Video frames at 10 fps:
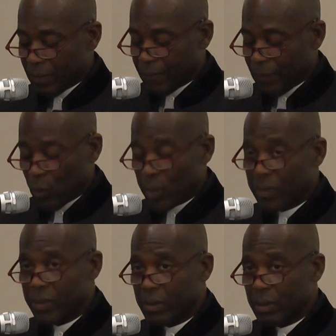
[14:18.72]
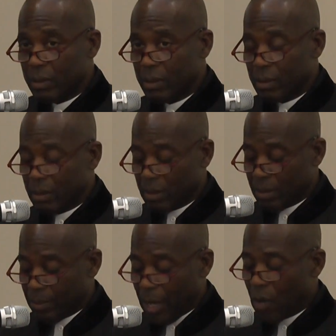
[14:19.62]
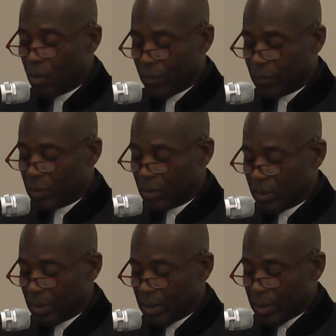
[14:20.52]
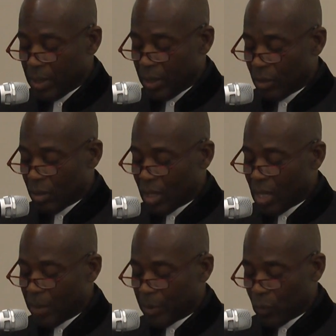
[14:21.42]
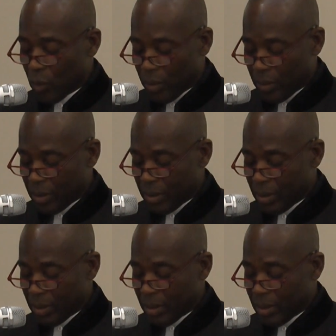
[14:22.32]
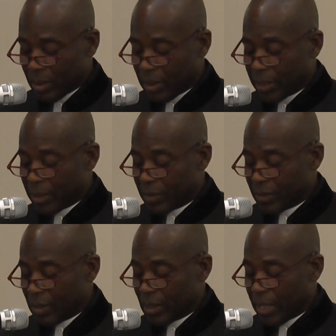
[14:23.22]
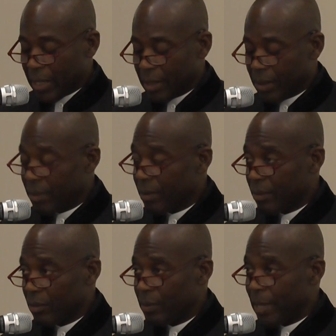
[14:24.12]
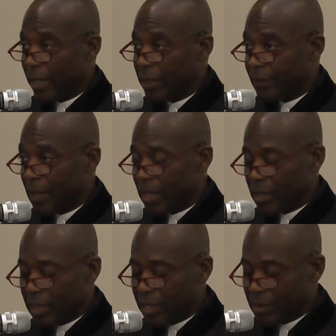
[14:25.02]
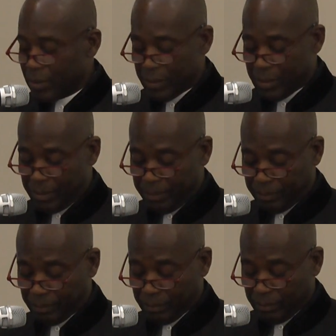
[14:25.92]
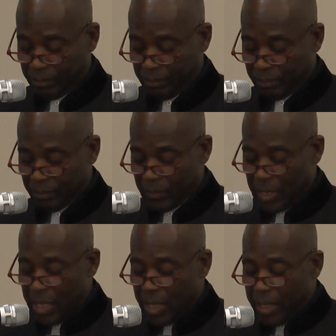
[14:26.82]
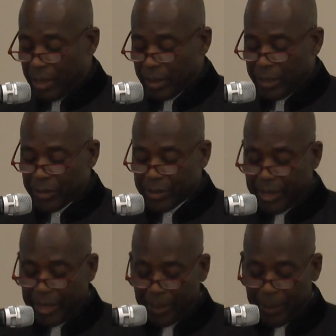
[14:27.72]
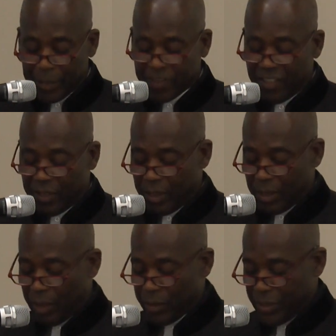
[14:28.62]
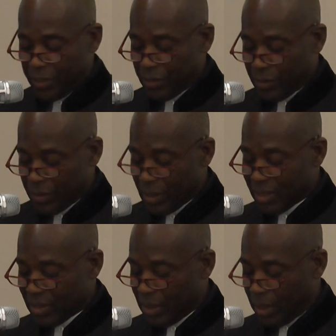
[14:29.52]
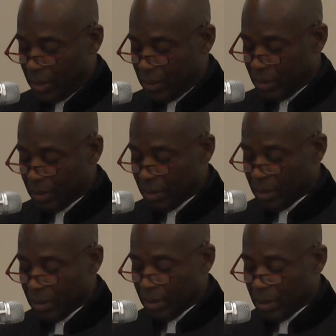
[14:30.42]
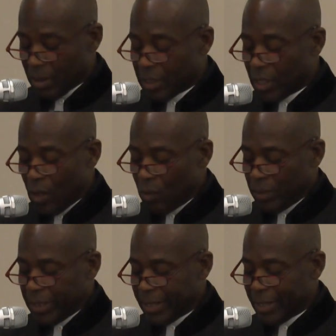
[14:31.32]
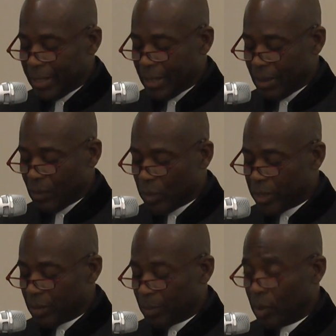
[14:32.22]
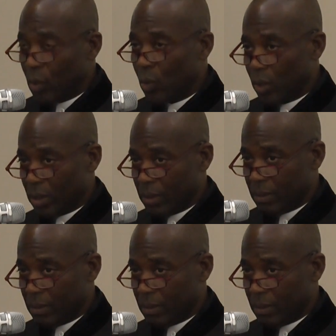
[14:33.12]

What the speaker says: focused, powerful in our common work, like the sunlight through a magnifying lens. In a letter to AP Senate, our teachers state, "The only thing we deplore